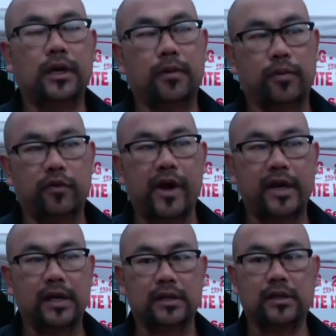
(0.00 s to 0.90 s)

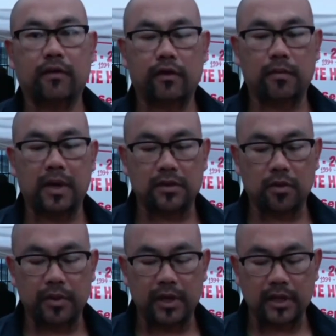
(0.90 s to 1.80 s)
providing us for the past so
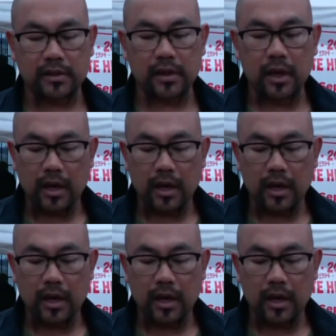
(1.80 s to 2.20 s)
many days.